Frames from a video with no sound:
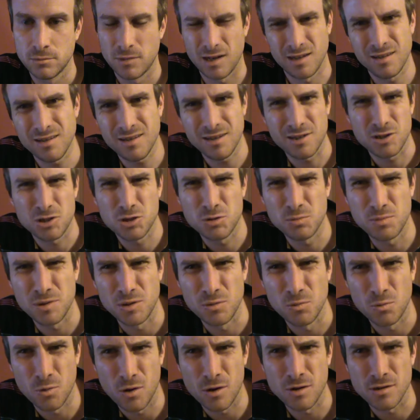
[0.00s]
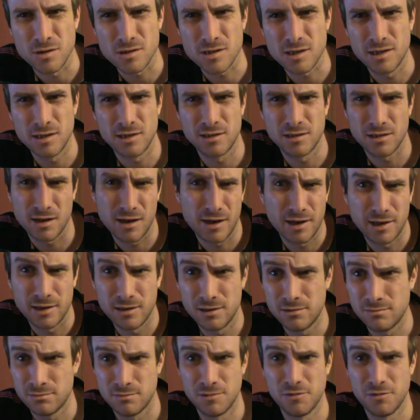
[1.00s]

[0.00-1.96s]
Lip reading: I think that should be was. He died